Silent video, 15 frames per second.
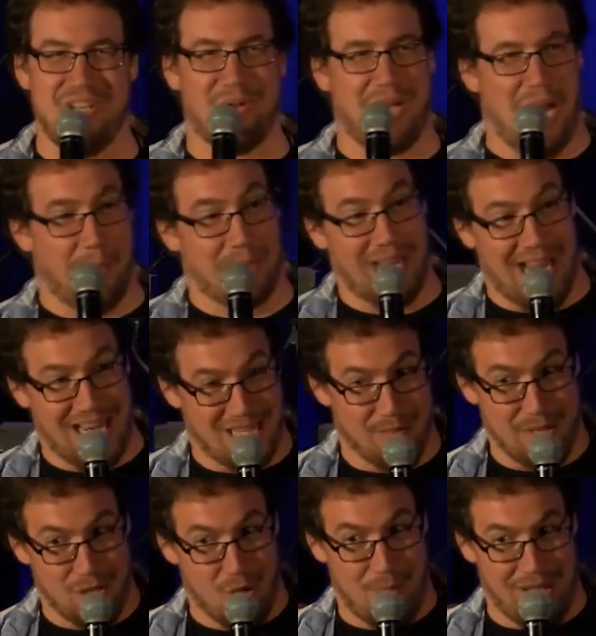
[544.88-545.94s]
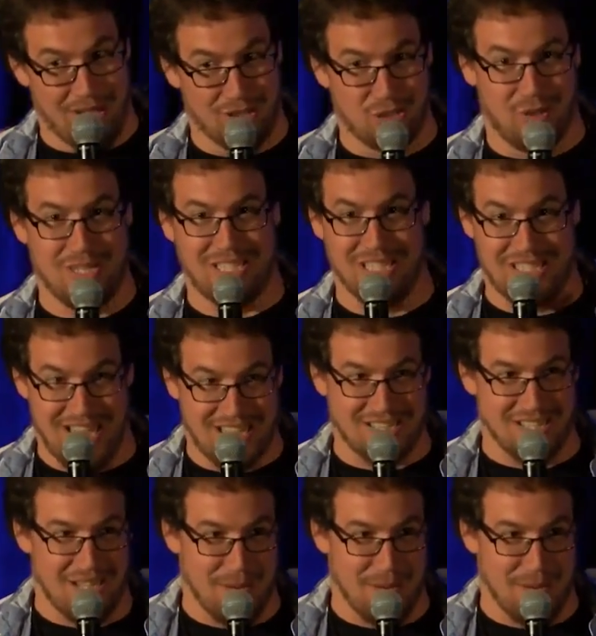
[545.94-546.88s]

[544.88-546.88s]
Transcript: you can help guide them into a better choice that takes the